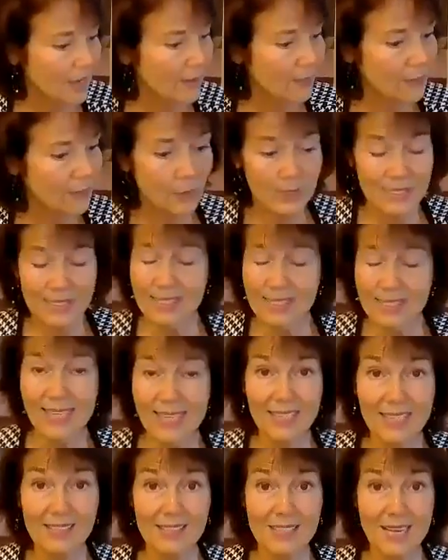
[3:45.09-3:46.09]
If you're in
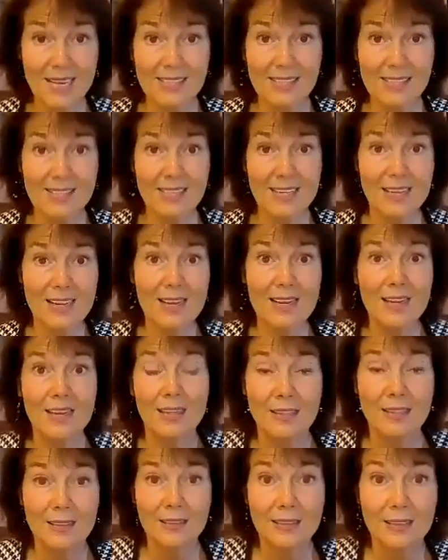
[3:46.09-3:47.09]
East
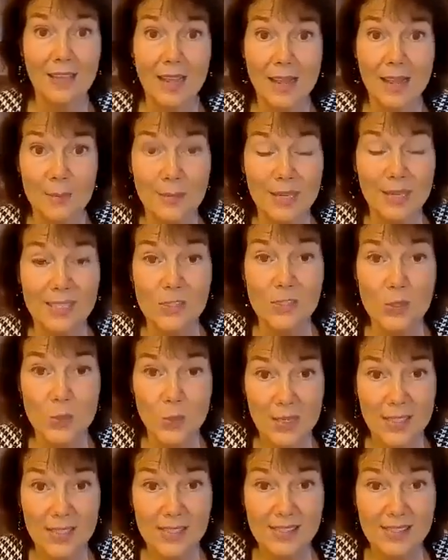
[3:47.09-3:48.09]
Tennessee, come and
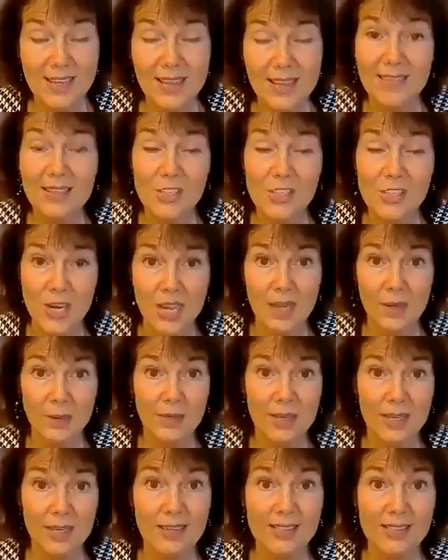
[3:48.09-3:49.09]
join us at the
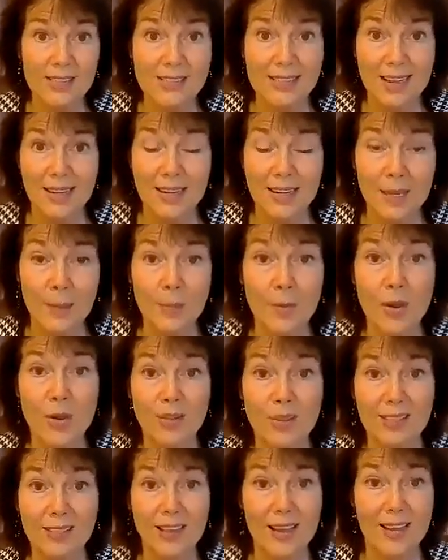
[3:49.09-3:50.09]
Chattery. Sign up
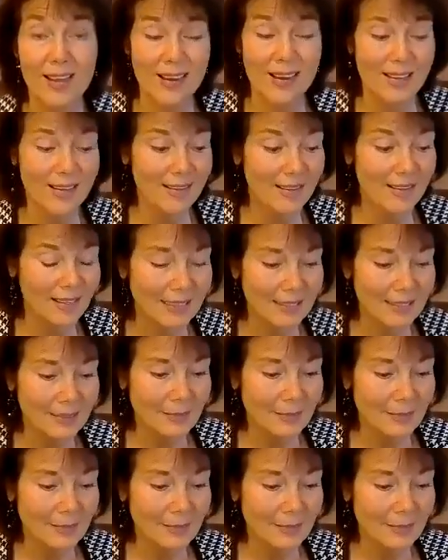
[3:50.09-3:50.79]
online.